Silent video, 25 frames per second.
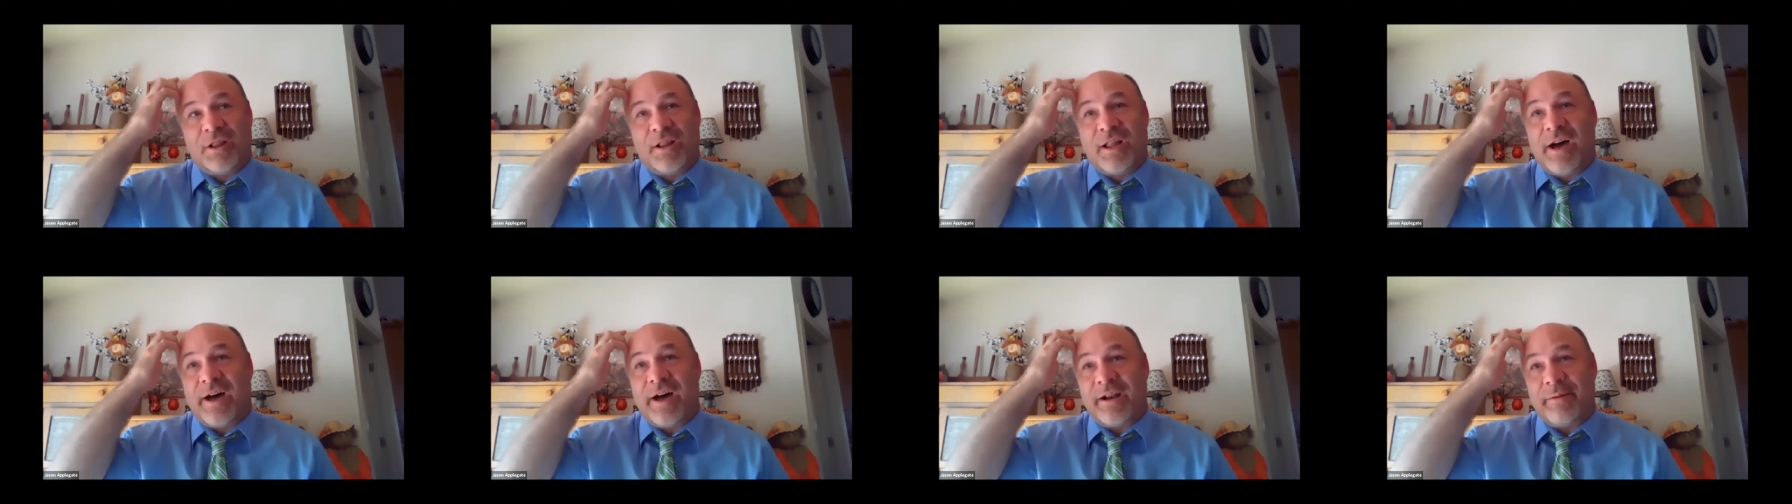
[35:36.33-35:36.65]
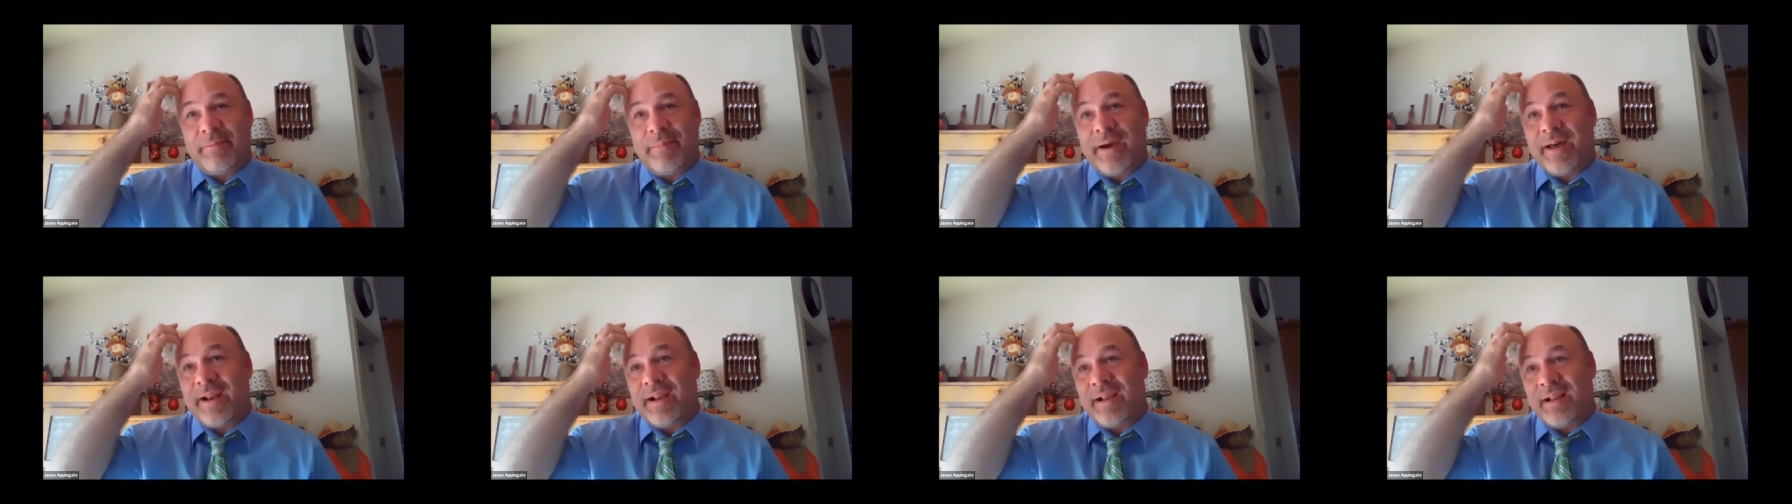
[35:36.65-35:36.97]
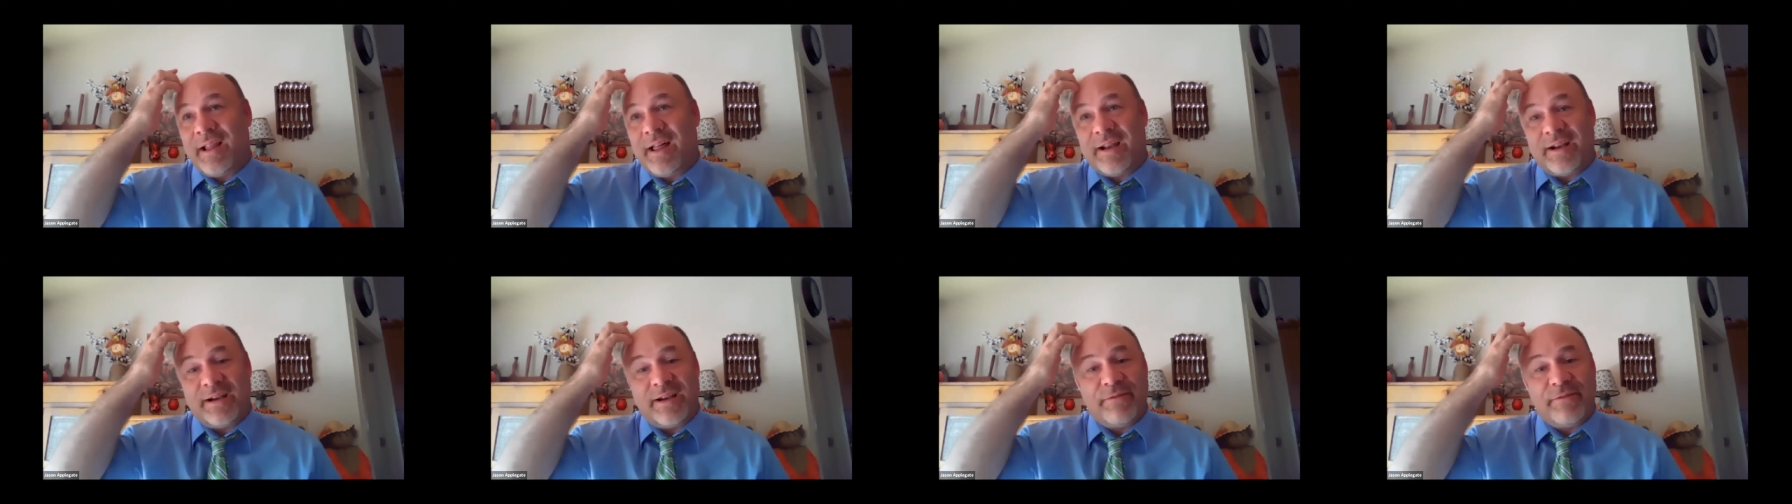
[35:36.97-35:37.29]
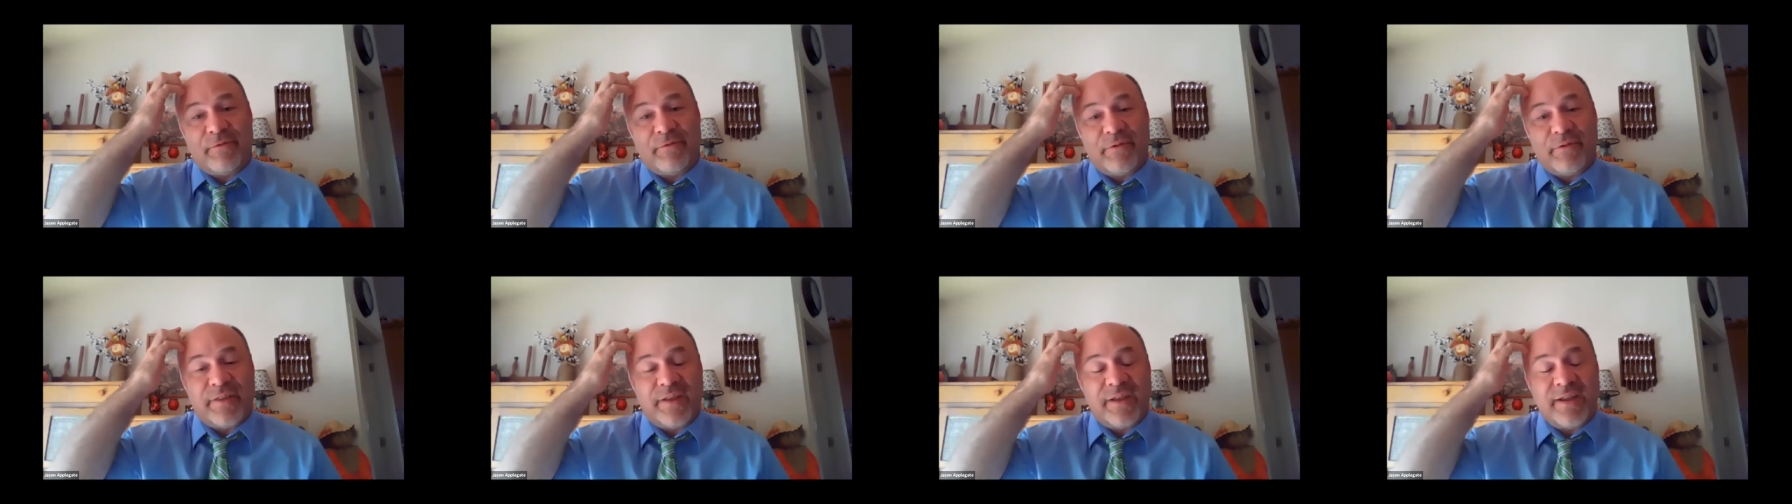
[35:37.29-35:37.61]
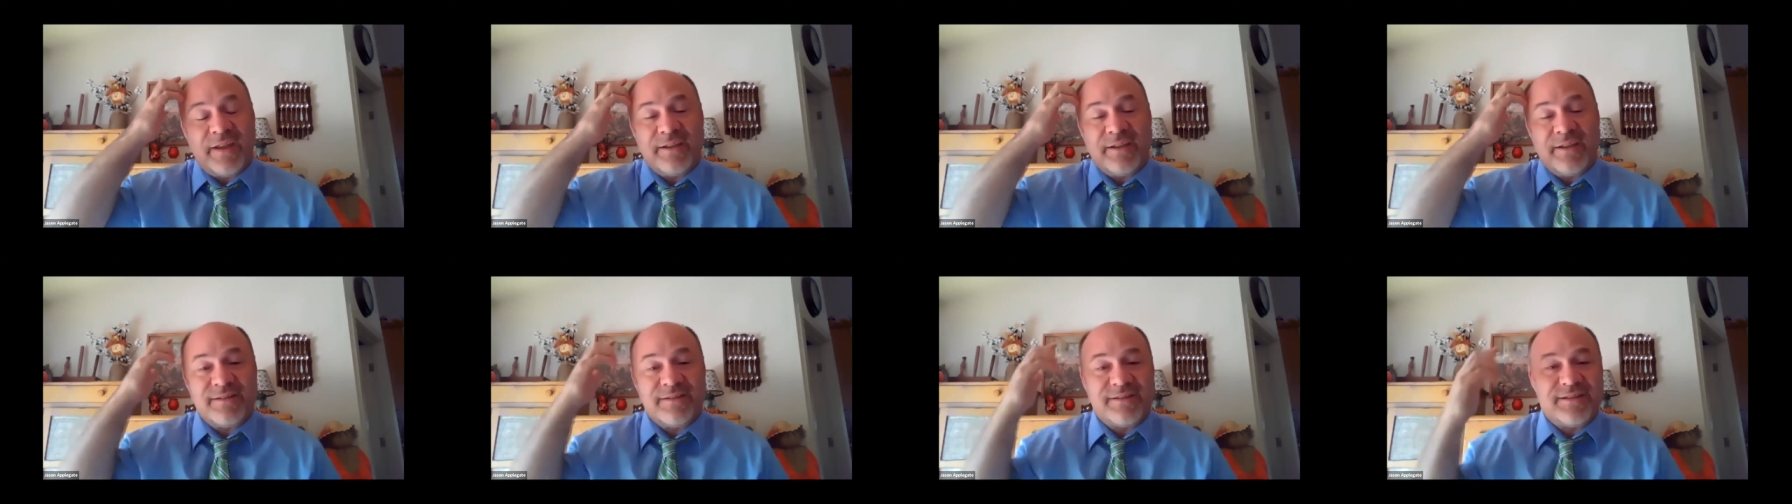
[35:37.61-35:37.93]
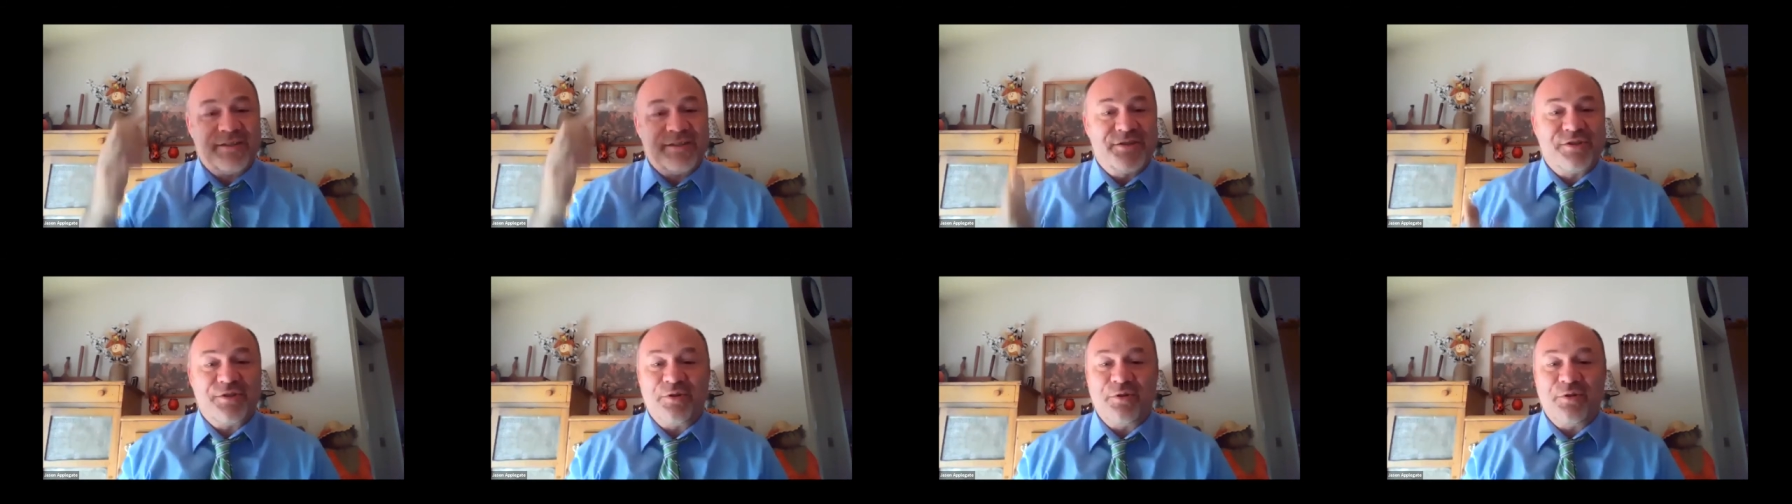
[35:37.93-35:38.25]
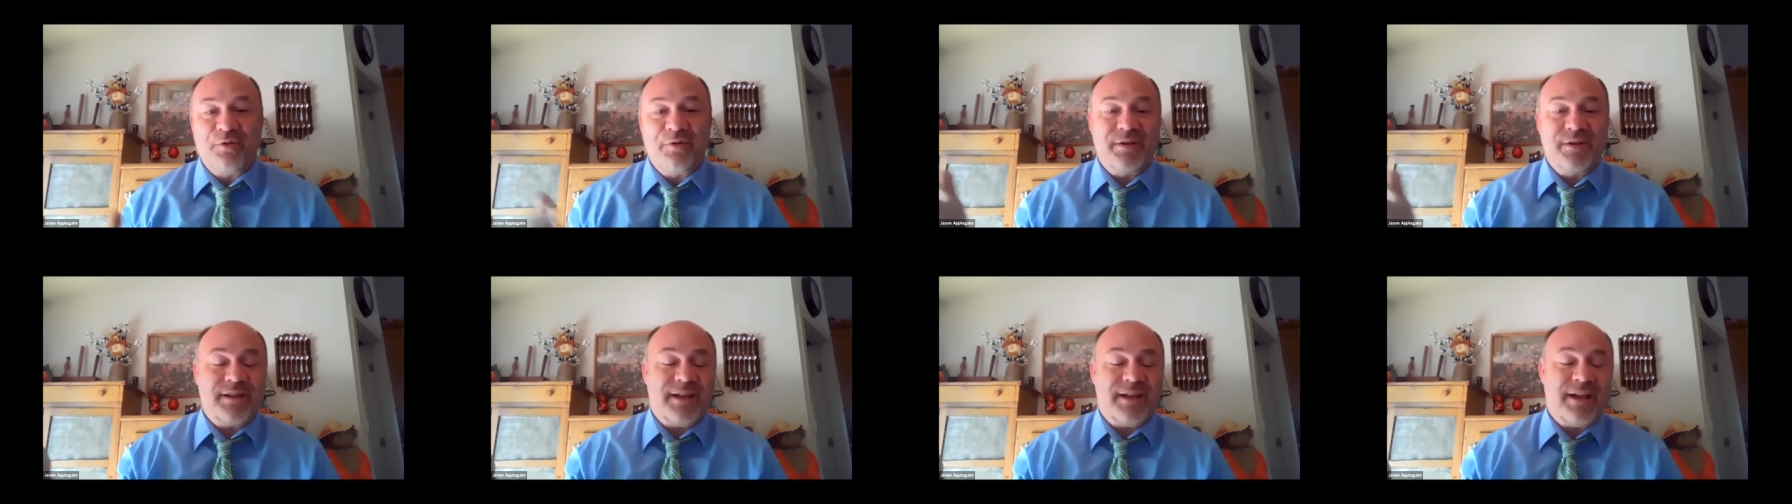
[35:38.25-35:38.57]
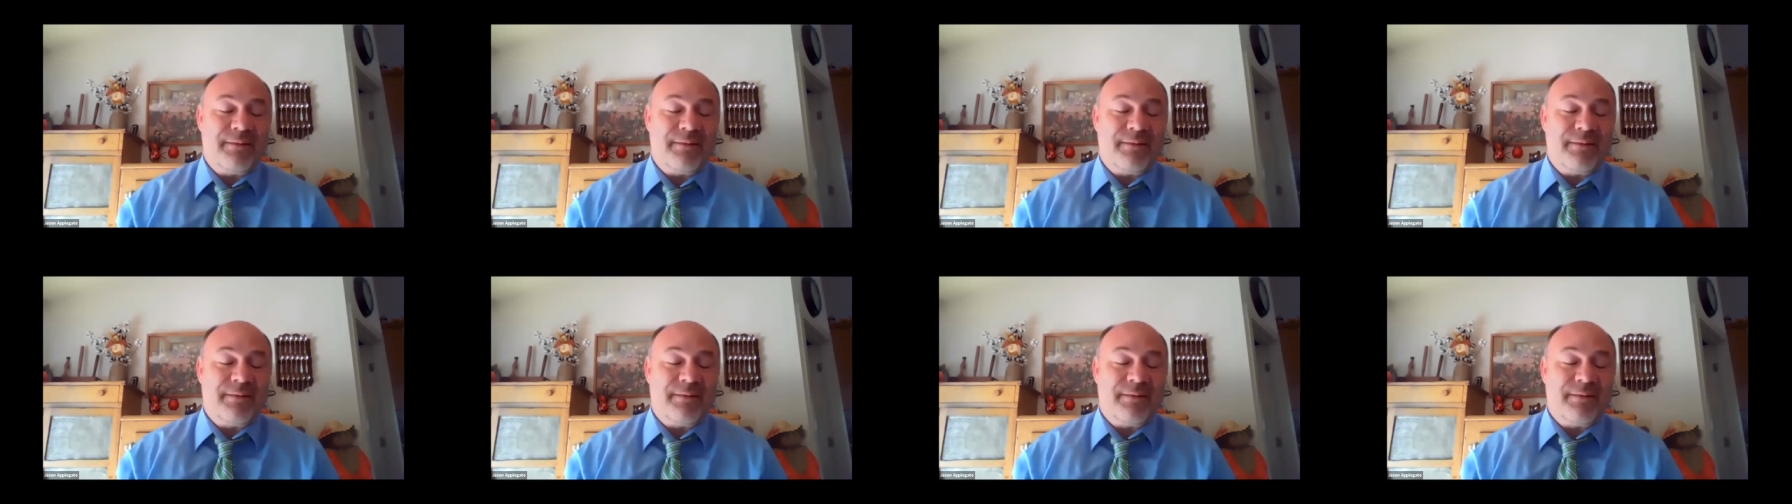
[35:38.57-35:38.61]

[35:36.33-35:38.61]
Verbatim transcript: lot about a lot of different things, and so it,